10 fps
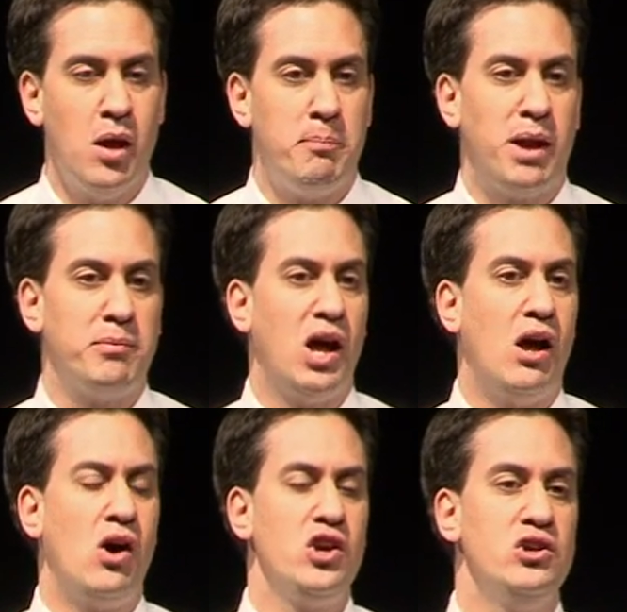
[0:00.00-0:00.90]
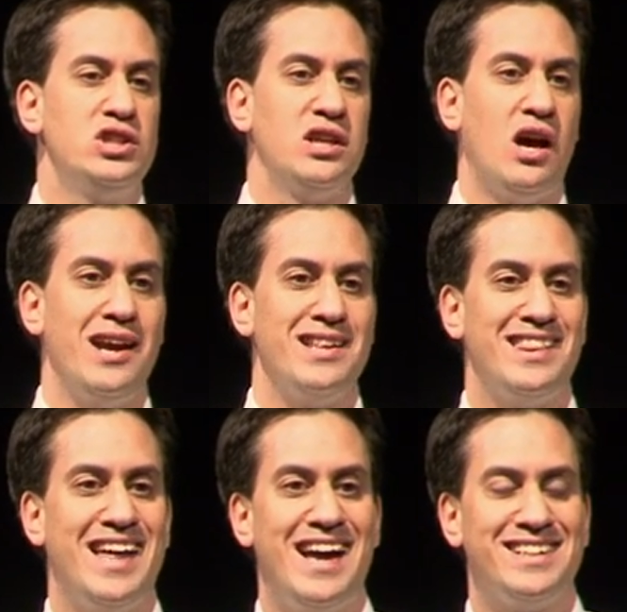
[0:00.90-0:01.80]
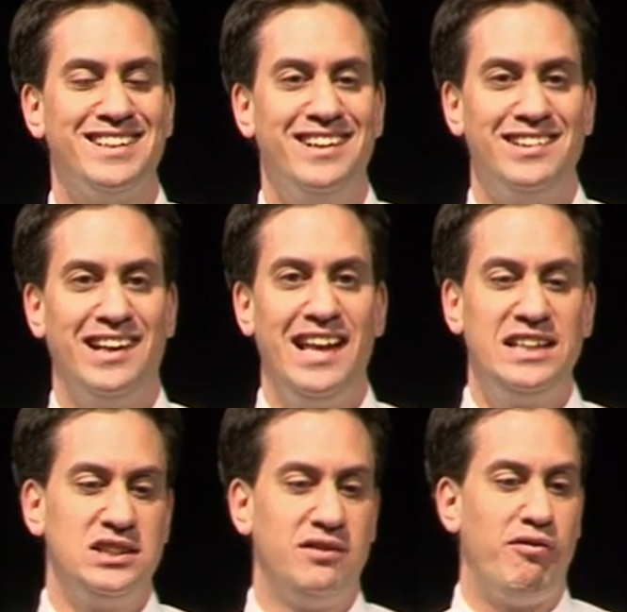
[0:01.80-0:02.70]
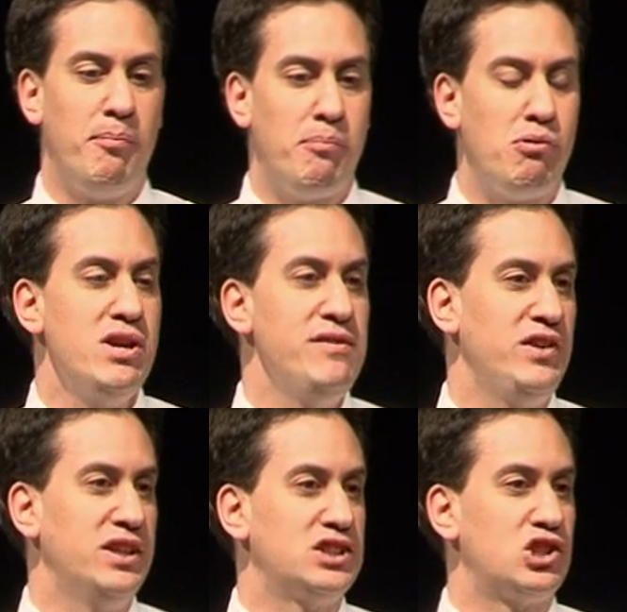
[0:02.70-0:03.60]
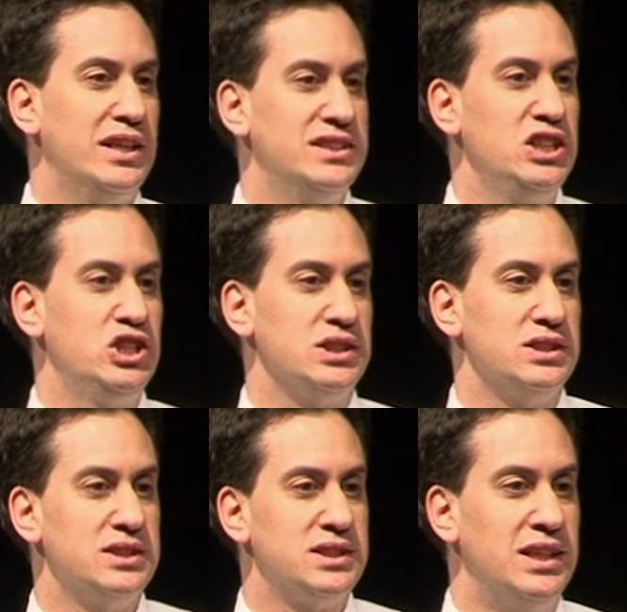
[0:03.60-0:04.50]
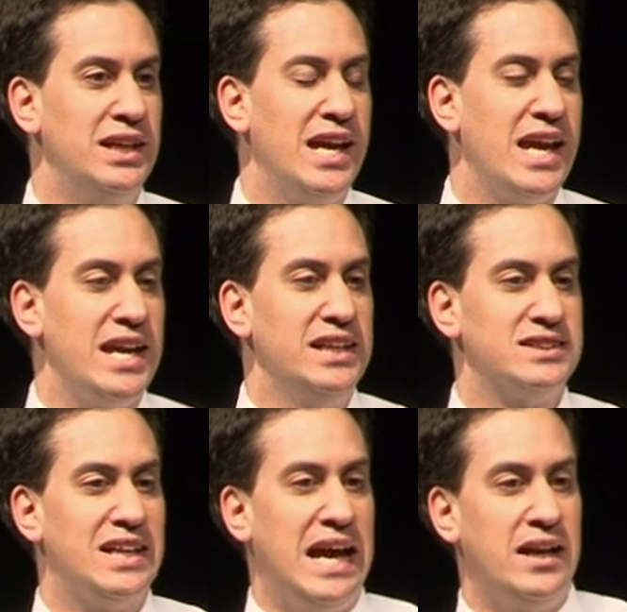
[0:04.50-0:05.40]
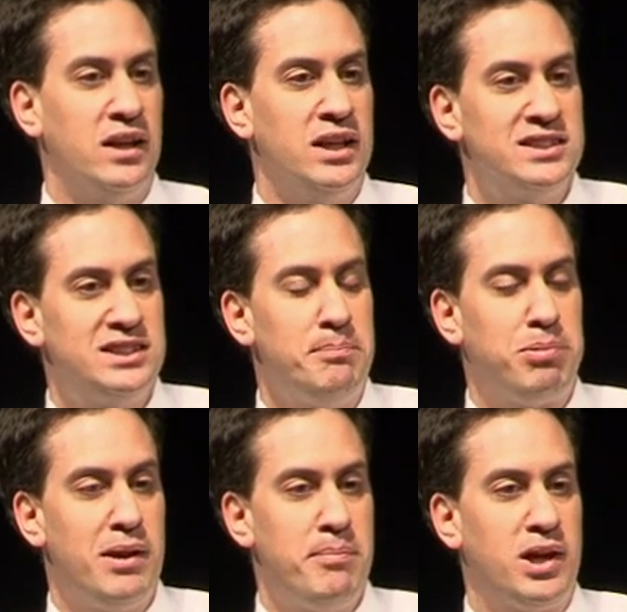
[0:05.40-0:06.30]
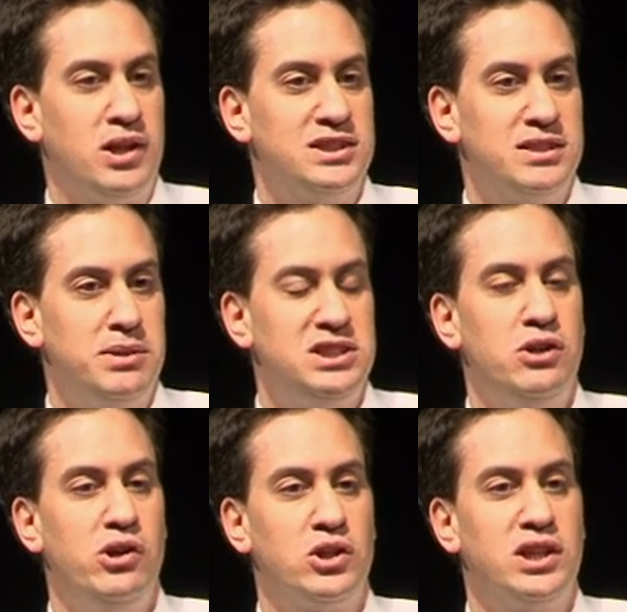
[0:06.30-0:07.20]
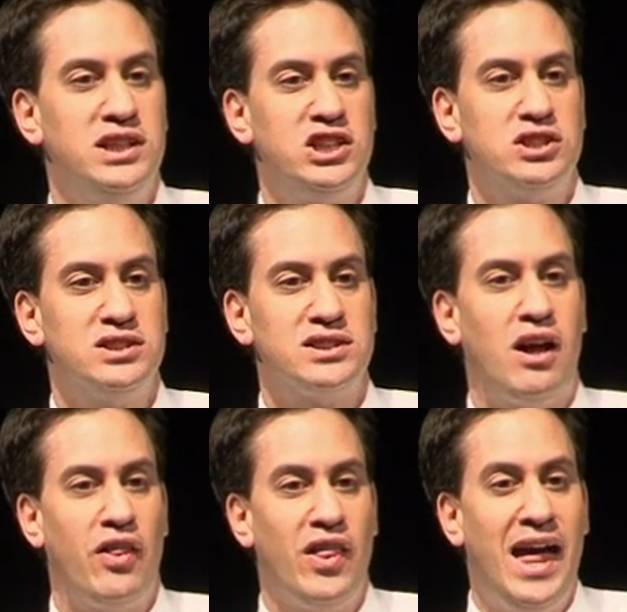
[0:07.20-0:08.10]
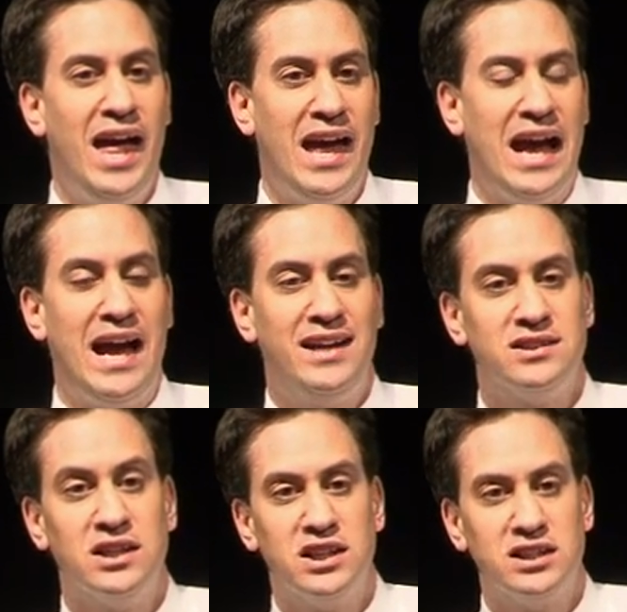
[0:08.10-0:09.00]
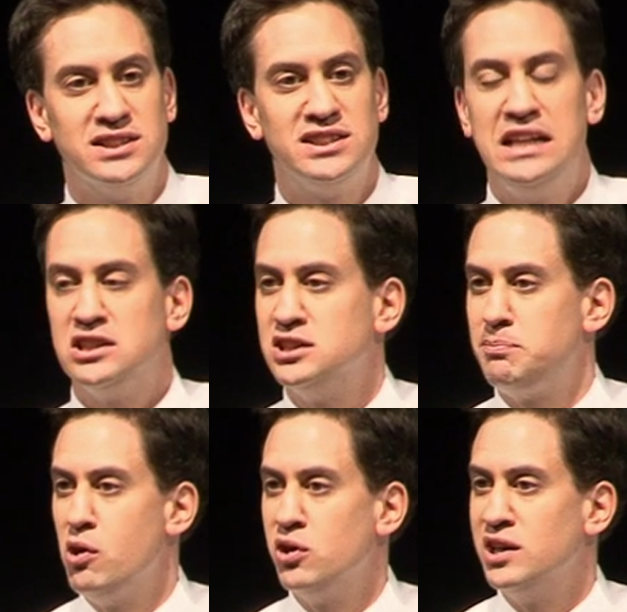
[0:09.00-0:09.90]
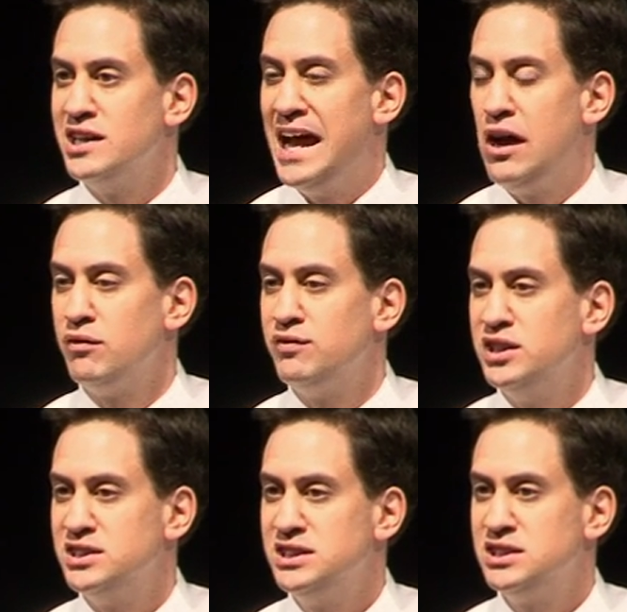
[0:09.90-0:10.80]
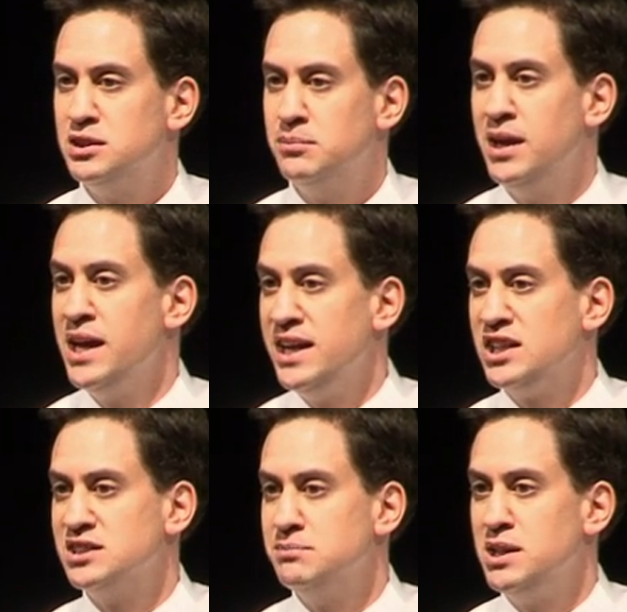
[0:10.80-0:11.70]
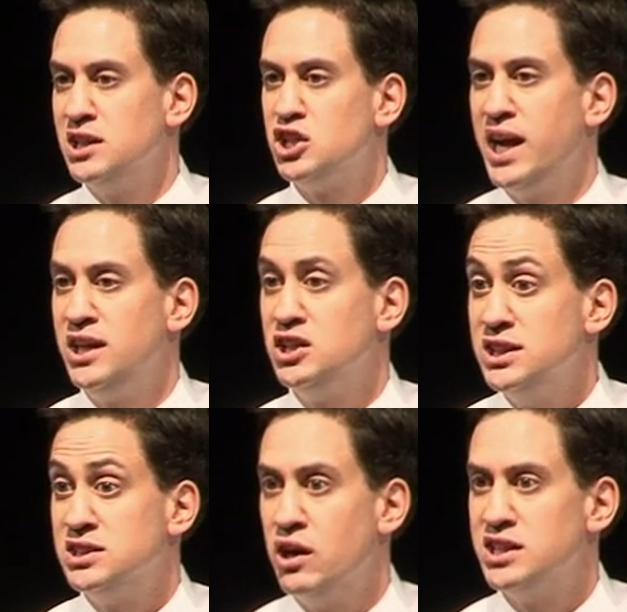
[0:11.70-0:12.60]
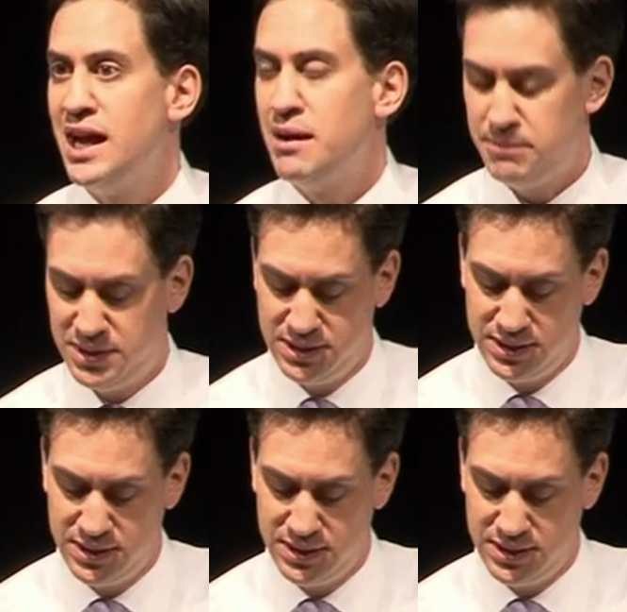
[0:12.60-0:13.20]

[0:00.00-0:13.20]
But I'm going to argue tonight that the lesson from previous transitions is that simply because the material conditions are there and consent has broken down for the system, it doesn't mean that change is going to happen.